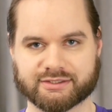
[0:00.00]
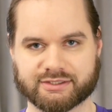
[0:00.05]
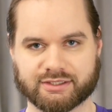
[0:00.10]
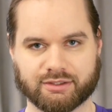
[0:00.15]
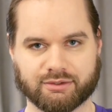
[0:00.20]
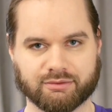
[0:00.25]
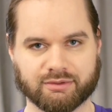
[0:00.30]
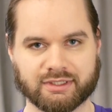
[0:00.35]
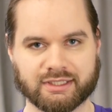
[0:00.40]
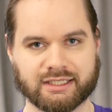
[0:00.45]

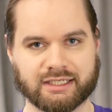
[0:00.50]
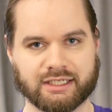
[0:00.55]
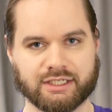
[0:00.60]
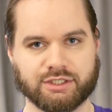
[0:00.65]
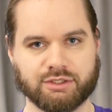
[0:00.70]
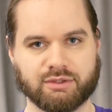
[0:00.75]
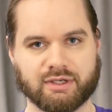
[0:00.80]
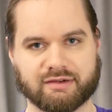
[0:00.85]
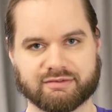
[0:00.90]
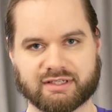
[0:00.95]
So
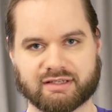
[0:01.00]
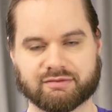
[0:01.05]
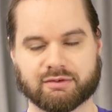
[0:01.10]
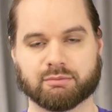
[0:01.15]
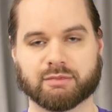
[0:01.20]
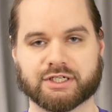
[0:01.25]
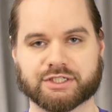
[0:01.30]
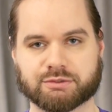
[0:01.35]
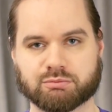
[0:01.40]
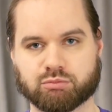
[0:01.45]
you have to have a
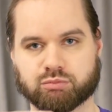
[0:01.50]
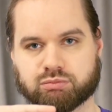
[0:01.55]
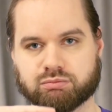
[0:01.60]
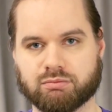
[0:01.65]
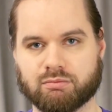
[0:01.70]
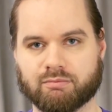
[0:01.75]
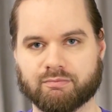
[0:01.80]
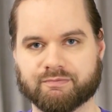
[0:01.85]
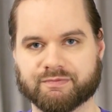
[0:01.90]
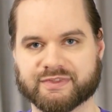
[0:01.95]
much
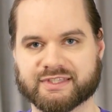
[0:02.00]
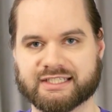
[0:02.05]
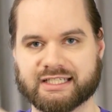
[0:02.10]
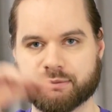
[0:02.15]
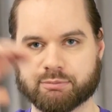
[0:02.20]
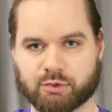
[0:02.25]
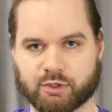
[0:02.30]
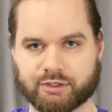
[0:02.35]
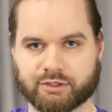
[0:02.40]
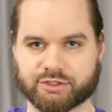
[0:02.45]

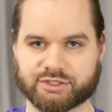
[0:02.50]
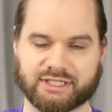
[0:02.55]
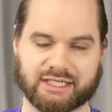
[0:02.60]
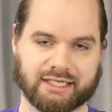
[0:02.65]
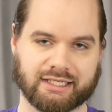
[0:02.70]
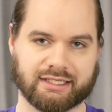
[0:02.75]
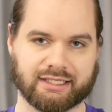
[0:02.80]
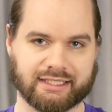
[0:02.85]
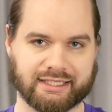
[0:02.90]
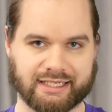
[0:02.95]
deeper
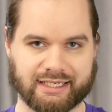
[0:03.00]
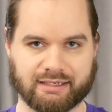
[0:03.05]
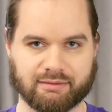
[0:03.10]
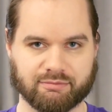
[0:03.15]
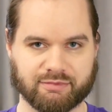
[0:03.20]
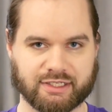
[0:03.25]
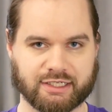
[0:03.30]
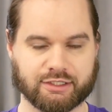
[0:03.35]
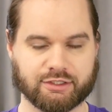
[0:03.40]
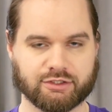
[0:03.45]
understanding of the
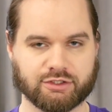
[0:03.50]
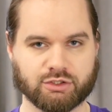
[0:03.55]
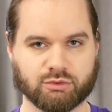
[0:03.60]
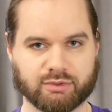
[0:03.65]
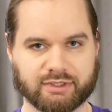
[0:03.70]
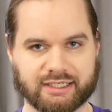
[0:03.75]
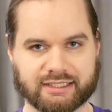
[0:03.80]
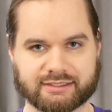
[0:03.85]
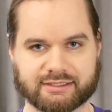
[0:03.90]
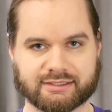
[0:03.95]
game than you
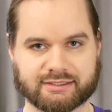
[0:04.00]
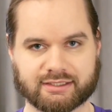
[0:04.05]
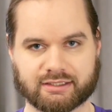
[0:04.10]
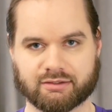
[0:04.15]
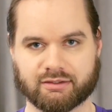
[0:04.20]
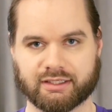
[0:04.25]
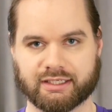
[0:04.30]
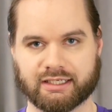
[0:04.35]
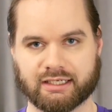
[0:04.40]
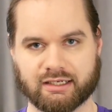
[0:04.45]
would
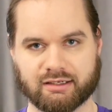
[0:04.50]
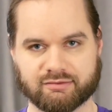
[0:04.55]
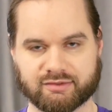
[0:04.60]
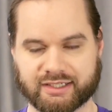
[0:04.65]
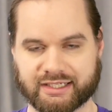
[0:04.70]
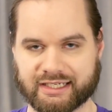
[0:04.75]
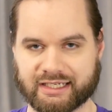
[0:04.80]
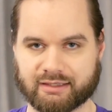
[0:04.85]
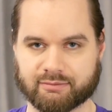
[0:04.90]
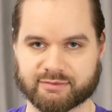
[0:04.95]
necessarily of a
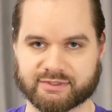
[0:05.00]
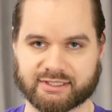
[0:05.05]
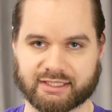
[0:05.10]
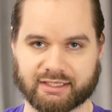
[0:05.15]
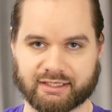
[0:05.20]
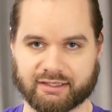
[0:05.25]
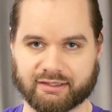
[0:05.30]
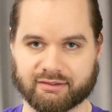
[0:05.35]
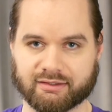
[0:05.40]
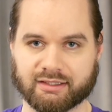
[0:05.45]
game,
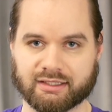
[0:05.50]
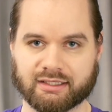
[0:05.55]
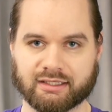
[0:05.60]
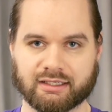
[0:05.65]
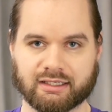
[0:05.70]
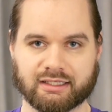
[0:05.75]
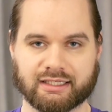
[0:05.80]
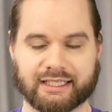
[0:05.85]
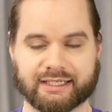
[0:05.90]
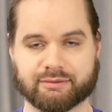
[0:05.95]
say,
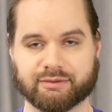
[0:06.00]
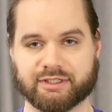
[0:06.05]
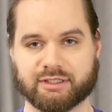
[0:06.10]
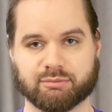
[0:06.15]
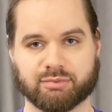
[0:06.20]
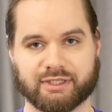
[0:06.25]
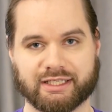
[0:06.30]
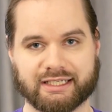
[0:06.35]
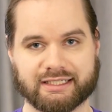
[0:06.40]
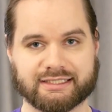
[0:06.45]
like when you
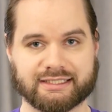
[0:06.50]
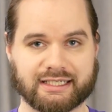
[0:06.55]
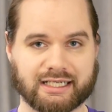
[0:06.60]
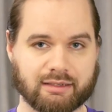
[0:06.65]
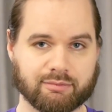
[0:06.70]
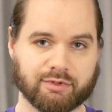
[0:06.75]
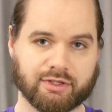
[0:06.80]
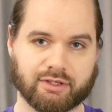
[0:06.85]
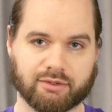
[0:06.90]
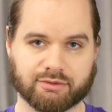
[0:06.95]
play
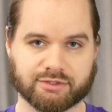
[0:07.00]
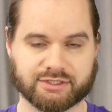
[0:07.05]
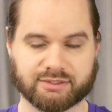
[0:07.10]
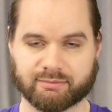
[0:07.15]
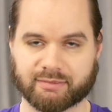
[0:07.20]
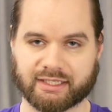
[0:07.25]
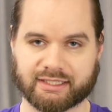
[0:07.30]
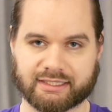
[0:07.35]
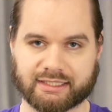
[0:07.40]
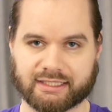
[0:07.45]
Diablo or
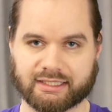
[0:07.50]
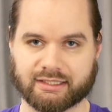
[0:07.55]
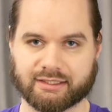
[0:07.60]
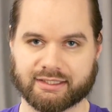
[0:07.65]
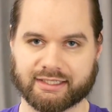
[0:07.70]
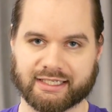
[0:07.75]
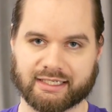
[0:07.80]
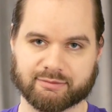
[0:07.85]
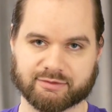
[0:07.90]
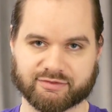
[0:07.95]
something like
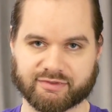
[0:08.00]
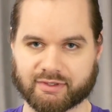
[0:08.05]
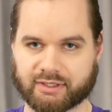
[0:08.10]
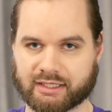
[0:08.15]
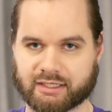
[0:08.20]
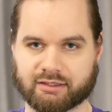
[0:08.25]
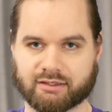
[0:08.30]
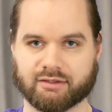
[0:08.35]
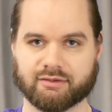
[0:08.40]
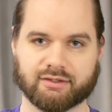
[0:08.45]
that. The game's
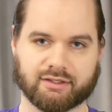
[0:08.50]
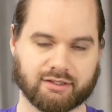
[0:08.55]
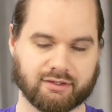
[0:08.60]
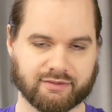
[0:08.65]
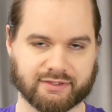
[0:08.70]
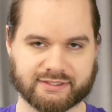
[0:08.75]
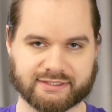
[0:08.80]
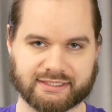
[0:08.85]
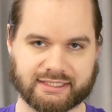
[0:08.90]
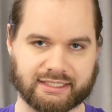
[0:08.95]
figuring out all
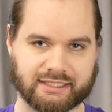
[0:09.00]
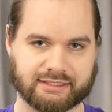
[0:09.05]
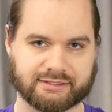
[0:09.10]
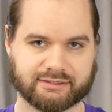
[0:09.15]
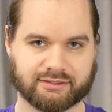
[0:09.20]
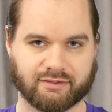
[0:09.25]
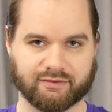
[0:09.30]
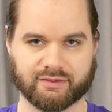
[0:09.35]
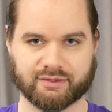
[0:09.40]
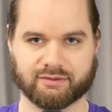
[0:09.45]
the
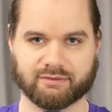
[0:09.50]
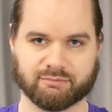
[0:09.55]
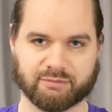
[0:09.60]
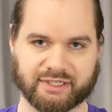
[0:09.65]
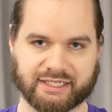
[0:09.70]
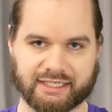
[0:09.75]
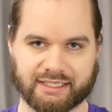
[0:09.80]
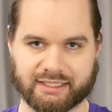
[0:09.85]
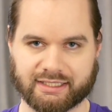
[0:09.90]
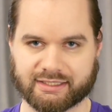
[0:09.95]
stats, all the
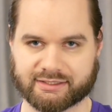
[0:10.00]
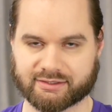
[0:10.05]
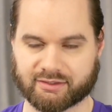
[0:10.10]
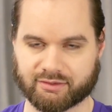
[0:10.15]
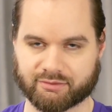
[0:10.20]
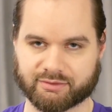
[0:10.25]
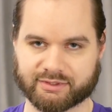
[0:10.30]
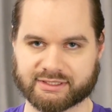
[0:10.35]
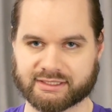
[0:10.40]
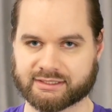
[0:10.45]
mechanics,
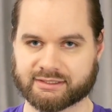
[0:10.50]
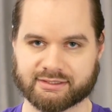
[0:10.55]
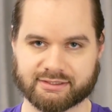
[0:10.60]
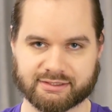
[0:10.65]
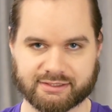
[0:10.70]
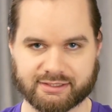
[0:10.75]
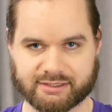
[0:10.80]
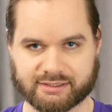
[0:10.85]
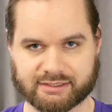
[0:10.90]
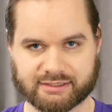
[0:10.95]
all the
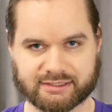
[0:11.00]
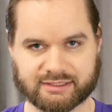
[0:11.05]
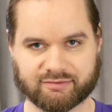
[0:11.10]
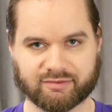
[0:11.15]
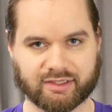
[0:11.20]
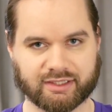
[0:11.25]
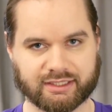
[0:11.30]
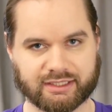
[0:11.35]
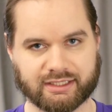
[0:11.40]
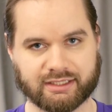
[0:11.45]
resistances and stuff
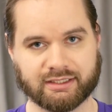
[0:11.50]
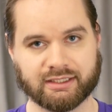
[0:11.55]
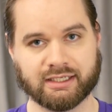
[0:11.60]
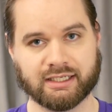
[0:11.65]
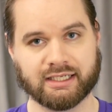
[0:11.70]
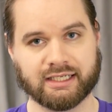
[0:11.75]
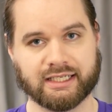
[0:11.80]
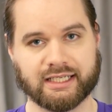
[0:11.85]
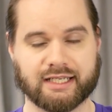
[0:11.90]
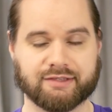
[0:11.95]
like that.
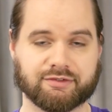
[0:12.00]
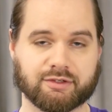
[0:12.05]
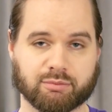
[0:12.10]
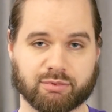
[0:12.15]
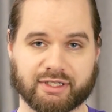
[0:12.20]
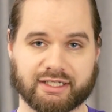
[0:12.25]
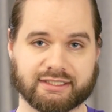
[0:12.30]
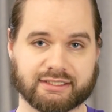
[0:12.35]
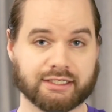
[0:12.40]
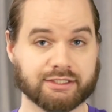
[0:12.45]
If you're
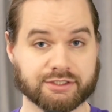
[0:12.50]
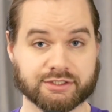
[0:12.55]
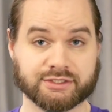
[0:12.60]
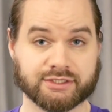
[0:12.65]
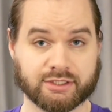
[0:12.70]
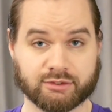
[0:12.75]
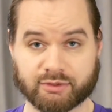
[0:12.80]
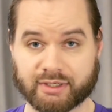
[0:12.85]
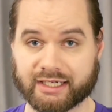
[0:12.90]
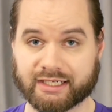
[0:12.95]
playing
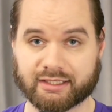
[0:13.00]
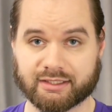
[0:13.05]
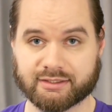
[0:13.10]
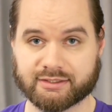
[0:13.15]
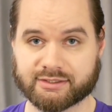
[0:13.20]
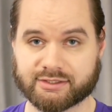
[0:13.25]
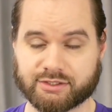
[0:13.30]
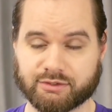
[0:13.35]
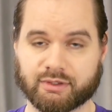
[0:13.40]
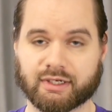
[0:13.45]
Dungeons &
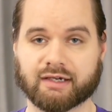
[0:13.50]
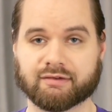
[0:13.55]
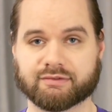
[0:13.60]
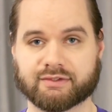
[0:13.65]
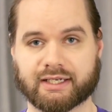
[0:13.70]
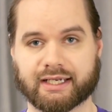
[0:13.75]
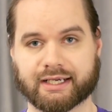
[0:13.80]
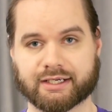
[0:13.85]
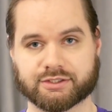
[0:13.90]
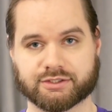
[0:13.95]
Dragons, you have
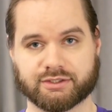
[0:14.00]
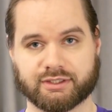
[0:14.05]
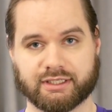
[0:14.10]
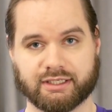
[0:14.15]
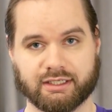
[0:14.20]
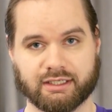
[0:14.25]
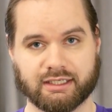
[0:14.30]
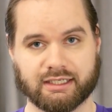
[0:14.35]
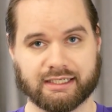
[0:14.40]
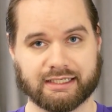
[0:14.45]
to
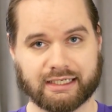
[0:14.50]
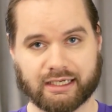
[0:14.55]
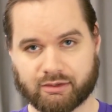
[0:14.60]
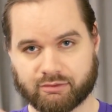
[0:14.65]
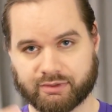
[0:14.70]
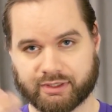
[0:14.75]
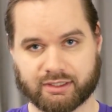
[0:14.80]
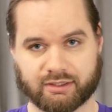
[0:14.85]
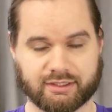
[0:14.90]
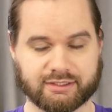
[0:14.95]
actually
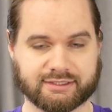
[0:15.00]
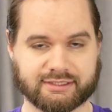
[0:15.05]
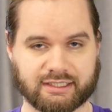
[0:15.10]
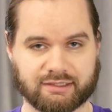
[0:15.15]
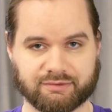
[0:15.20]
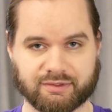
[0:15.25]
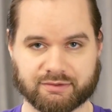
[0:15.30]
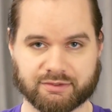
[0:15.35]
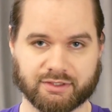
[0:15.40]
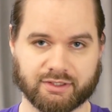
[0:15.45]
calculate all that
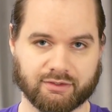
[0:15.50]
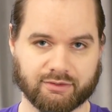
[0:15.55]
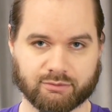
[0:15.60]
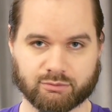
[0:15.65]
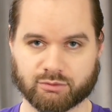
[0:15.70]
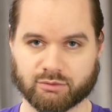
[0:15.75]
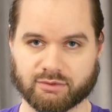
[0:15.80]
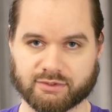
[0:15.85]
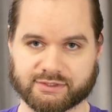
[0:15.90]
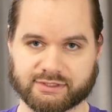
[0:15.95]
stuff. You have to know the
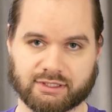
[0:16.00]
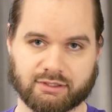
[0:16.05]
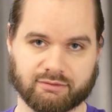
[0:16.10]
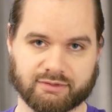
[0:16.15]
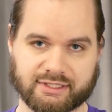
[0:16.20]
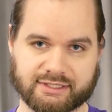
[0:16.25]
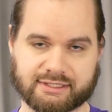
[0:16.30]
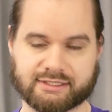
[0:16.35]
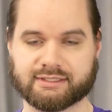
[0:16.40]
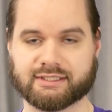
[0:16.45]
rules. Oh,
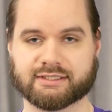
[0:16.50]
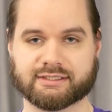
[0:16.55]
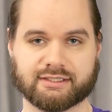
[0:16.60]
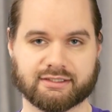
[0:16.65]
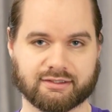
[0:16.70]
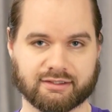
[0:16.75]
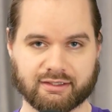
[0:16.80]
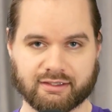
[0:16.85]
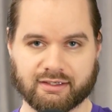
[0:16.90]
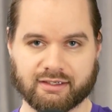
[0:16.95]
this
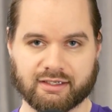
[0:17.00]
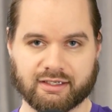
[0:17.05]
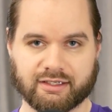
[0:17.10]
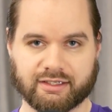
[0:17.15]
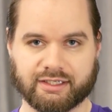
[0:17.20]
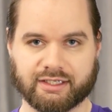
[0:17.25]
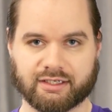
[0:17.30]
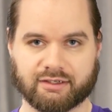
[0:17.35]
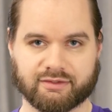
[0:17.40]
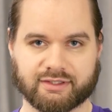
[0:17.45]
doesn't
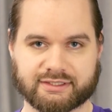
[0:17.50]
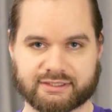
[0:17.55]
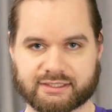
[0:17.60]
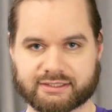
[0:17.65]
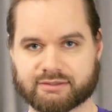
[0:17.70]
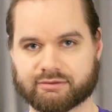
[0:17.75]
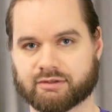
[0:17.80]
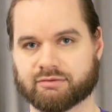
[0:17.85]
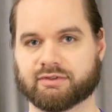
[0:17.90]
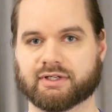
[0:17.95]

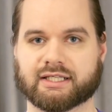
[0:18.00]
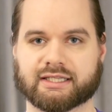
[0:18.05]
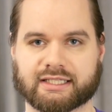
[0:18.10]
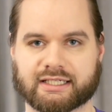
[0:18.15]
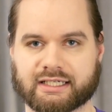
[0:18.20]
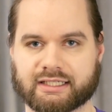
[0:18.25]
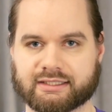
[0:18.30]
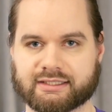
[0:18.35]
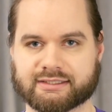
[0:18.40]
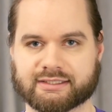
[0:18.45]
reflect
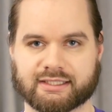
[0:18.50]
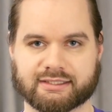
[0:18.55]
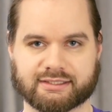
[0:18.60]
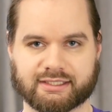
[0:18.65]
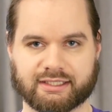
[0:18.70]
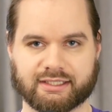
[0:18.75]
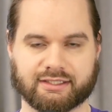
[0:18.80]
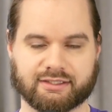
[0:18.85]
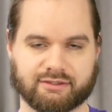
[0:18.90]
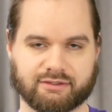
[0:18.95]
that. This has
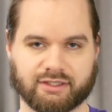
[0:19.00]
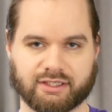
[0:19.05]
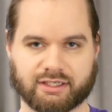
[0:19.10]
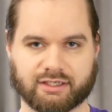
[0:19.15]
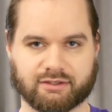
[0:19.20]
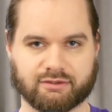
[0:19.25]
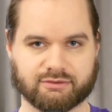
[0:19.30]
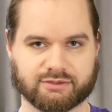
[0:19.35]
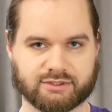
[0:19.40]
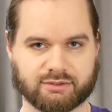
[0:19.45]

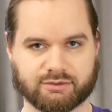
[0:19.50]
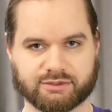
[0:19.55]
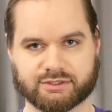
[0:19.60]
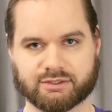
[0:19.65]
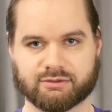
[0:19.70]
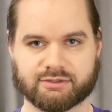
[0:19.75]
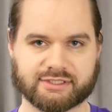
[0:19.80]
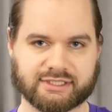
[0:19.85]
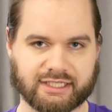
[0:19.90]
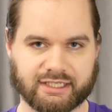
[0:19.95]
a,
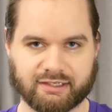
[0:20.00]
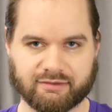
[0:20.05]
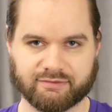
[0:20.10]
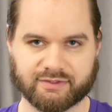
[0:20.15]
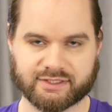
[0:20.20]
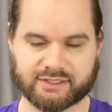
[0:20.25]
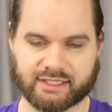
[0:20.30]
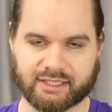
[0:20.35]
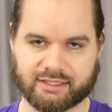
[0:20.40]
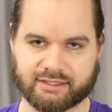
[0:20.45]
so-and-so save.
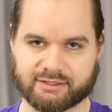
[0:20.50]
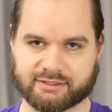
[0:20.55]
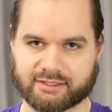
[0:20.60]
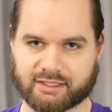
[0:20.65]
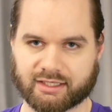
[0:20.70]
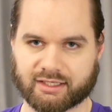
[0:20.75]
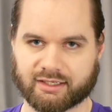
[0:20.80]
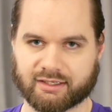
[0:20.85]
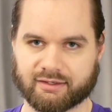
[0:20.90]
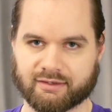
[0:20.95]
This has,
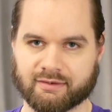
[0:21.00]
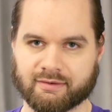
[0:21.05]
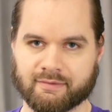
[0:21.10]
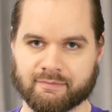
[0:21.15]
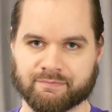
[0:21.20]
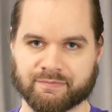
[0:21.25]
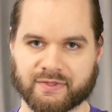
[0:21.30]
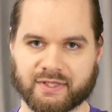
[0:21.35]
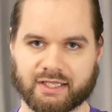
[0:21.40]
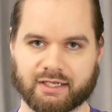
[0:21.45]

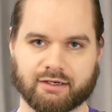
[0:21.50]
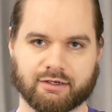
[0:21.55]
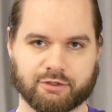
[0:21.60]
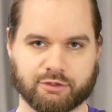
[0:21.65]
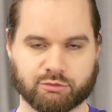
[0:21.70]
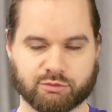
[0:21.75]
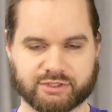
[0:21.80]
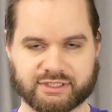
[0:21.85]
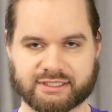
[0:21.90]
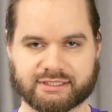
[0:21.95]

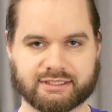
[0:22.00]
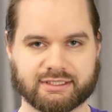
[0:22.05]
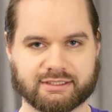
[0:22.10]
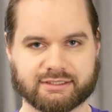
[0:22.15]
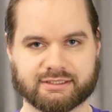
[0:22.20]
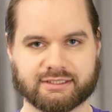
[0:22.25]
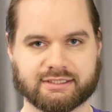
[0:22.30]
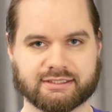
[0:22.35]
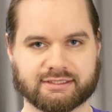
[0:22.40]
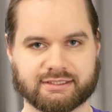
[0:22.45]
your
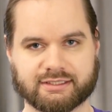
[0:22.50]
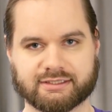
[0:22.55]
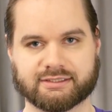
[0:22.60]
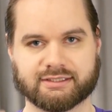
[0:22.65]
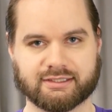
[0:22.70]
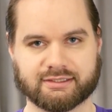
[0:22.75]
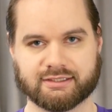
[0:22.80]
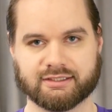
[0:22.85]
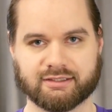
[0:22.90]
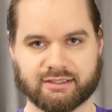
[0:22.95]
resistance is
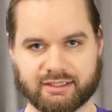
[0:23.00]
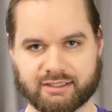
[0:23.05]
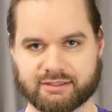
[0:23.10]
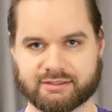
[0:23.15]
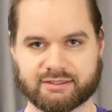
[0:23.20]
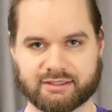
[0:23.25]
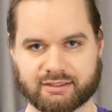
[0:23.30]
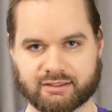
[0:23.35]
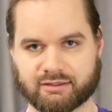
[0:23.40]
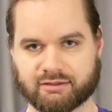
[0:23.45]
this, and
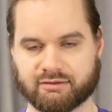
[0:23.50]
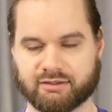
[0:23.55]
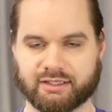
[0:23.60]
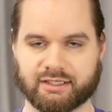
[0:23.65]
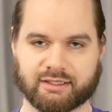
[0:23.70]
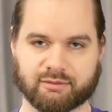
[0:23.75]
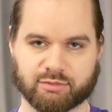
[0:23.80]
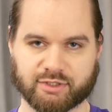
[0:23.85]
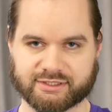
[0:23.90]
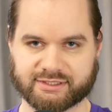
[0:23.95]

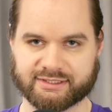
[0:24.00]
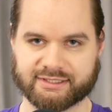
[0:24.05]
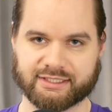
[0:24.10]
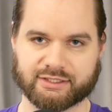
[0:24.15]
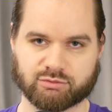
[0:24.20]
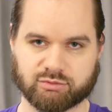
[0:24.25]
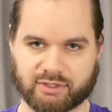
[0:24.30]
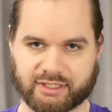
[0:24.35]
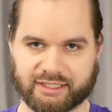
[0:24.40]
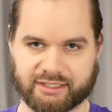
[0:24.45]
a plus a
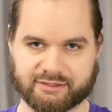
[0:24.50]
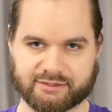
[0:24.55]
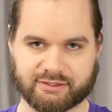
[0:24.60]
D20.